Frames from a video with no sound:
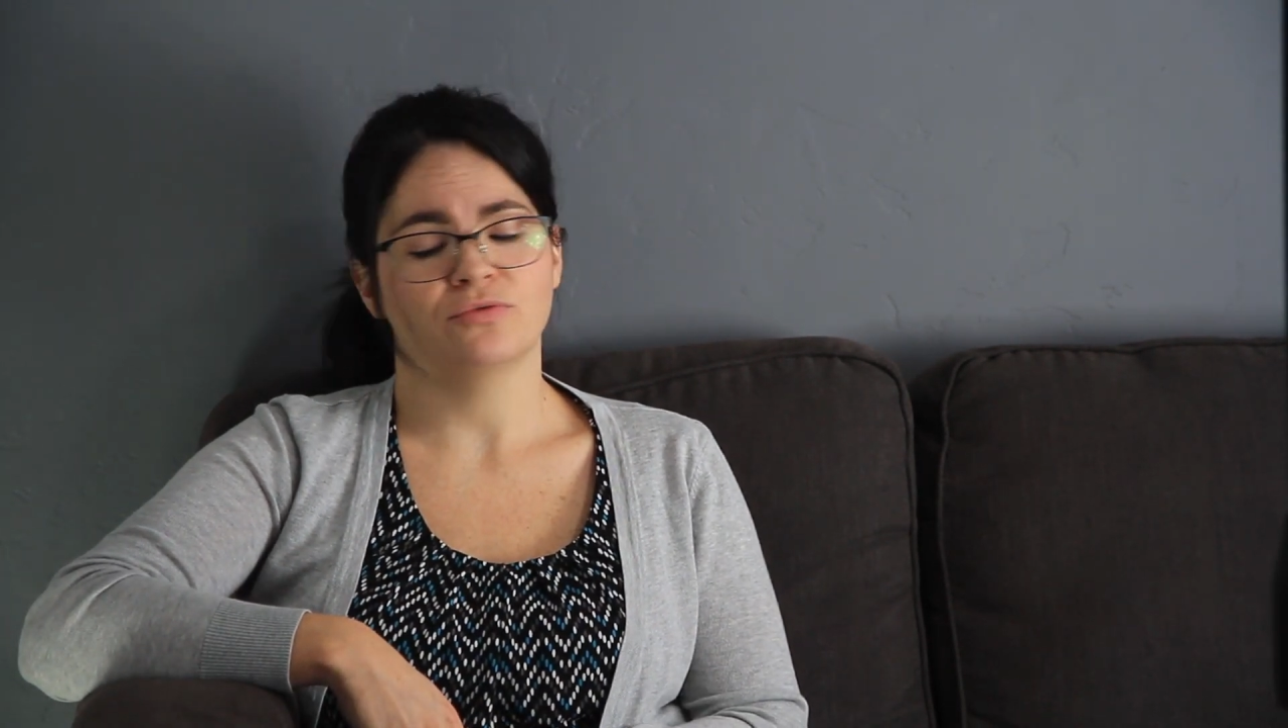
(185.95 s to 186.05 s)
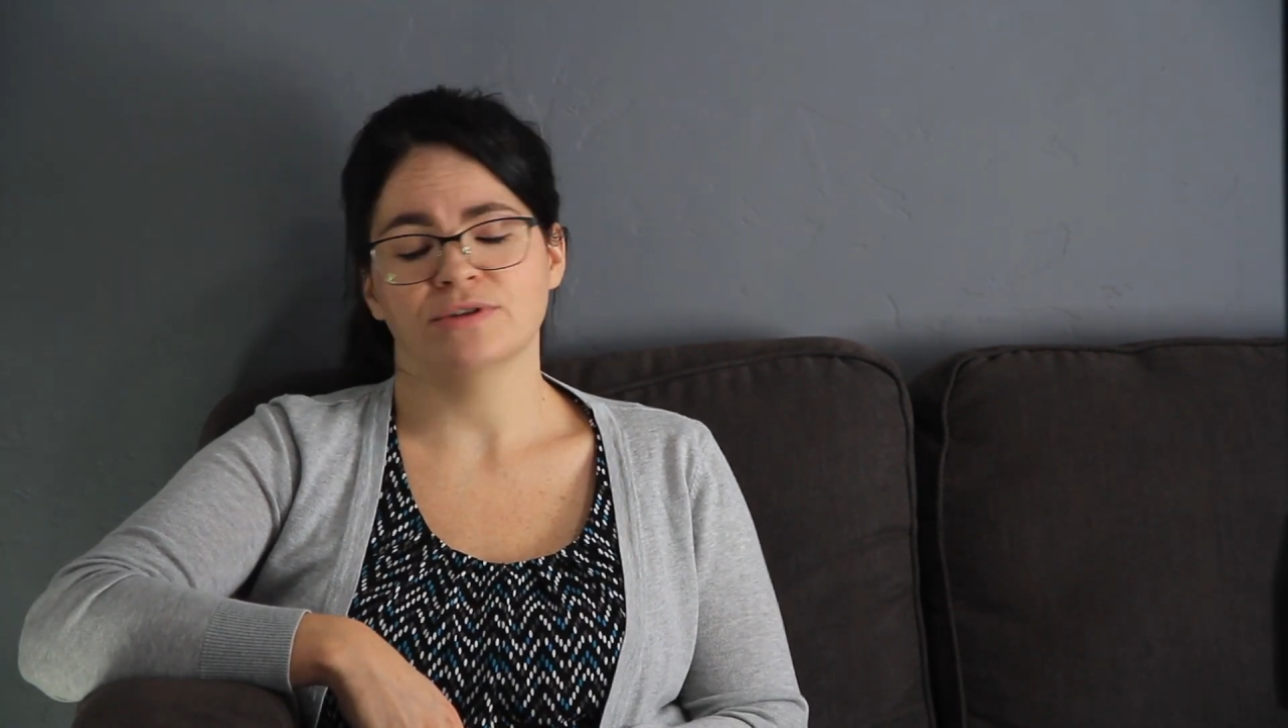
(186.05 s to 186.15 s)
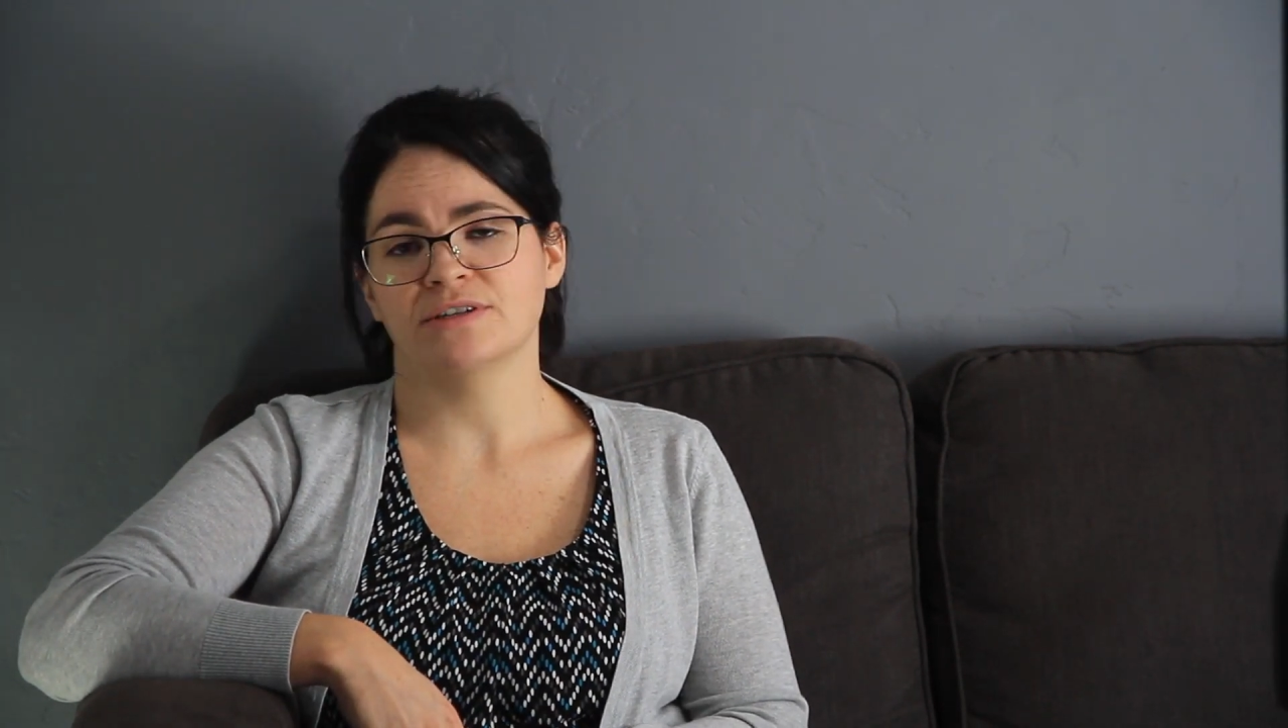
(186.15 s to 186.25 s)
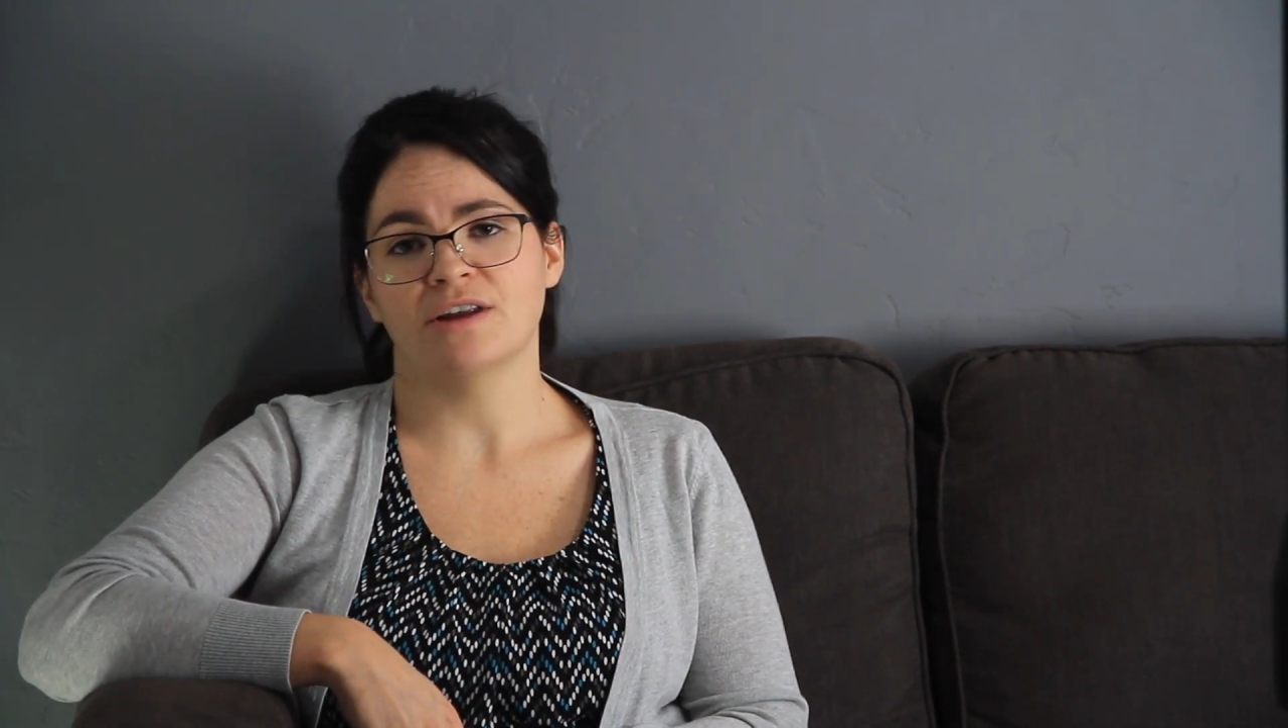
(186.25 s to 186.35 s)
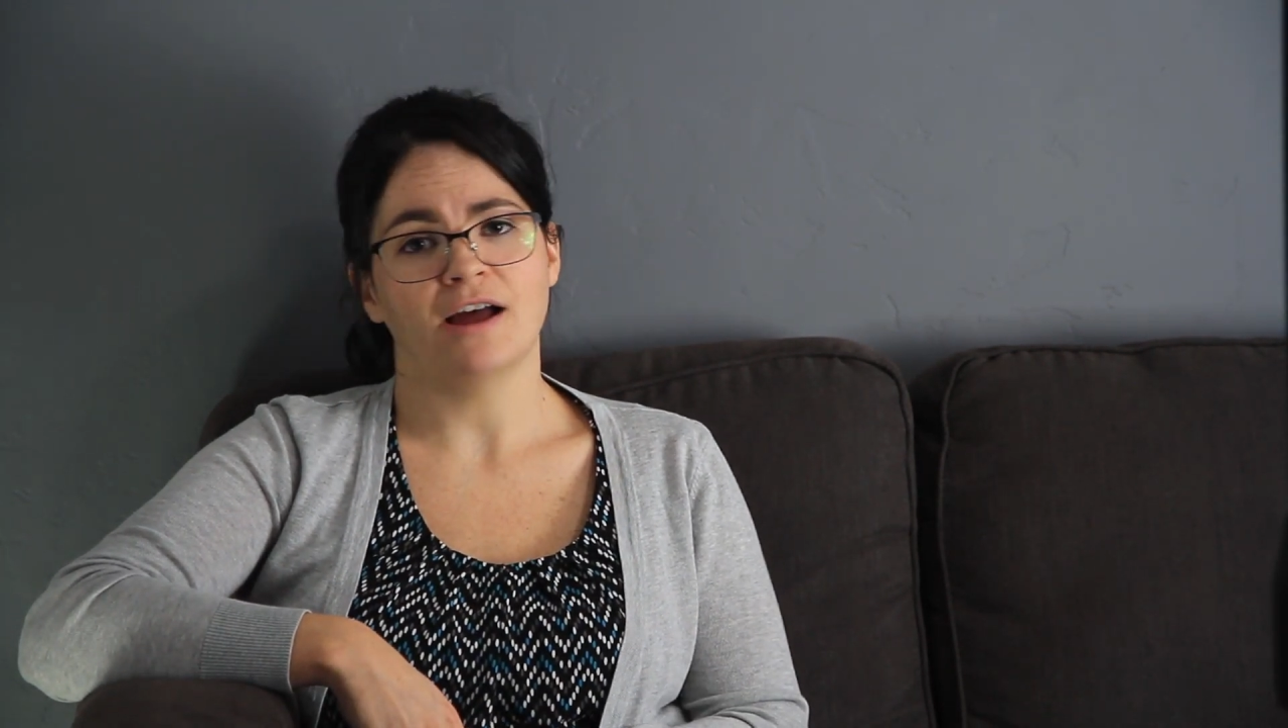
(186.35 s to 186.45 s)

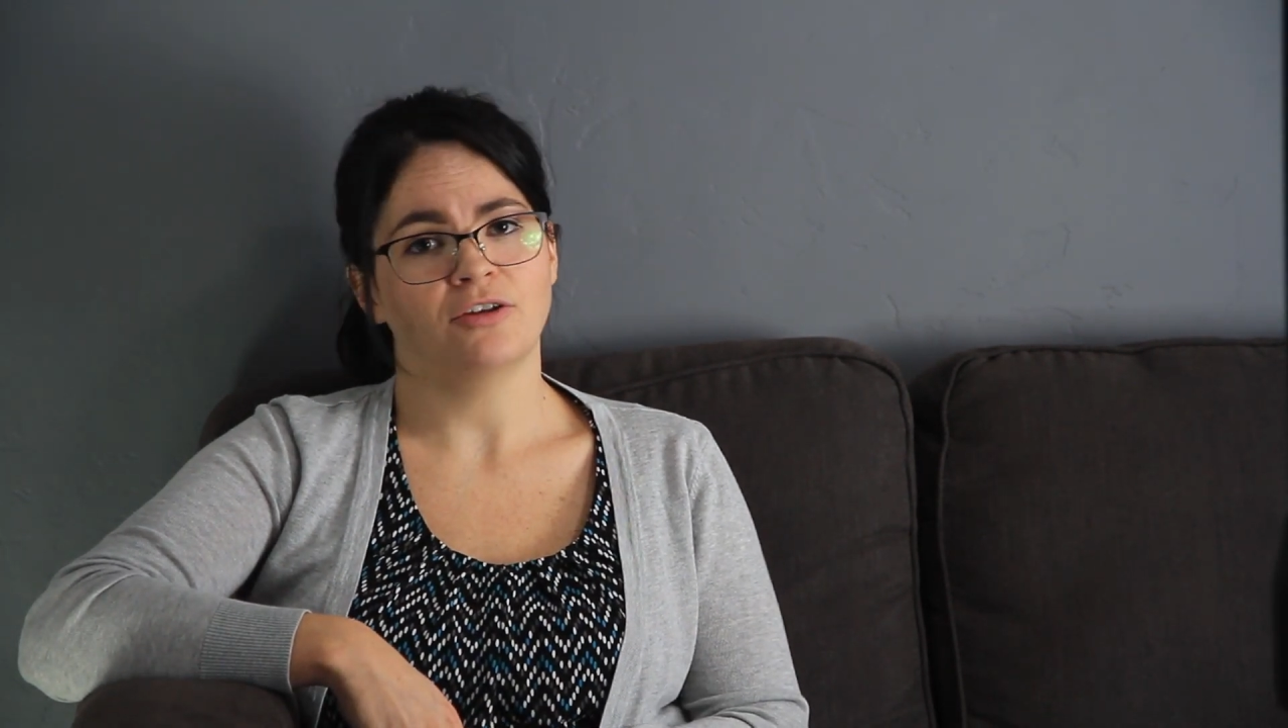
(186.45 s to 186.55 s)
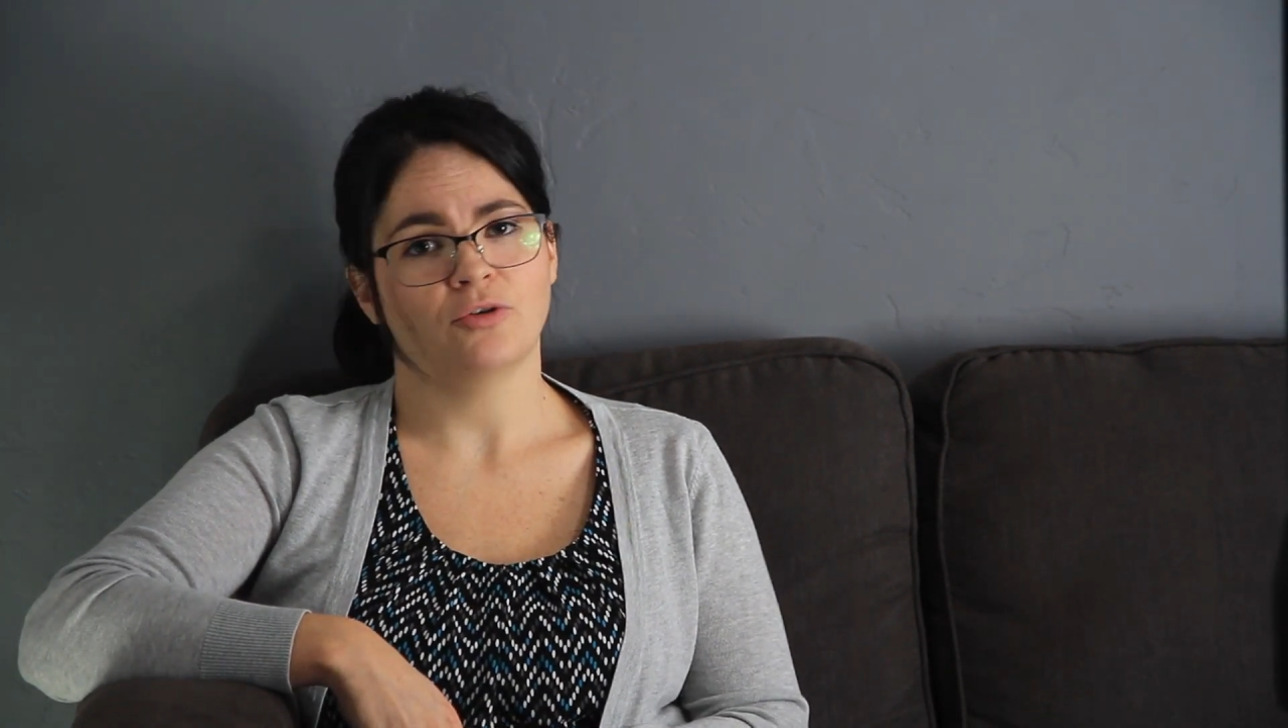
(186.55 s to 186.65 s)
was not